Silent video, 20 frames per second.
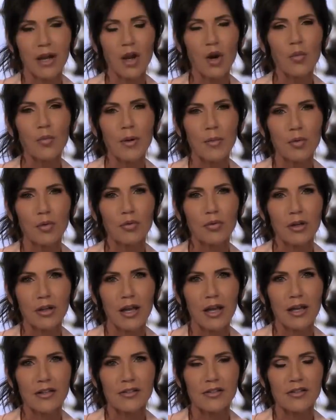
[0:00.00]
hope people
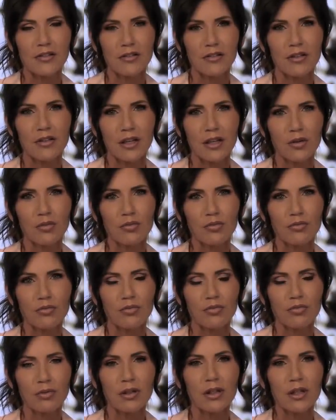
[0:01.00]
realize that it
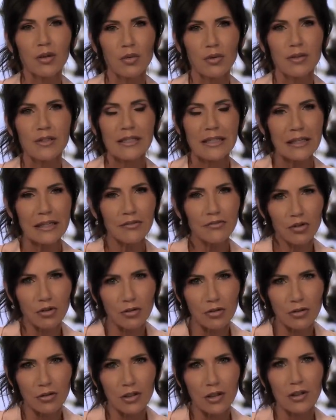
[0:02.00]
really was
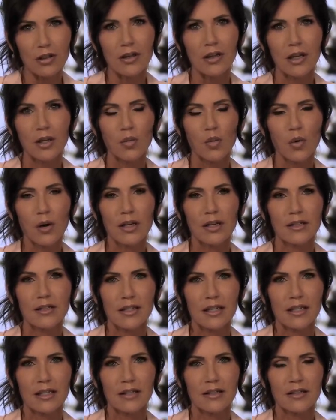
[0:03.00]
evil. In what it
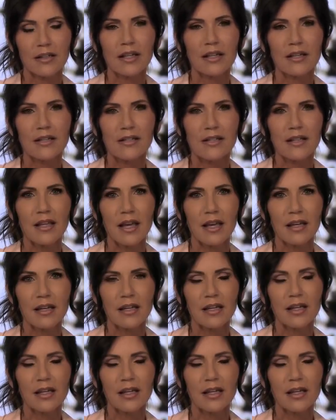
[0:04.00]
did is that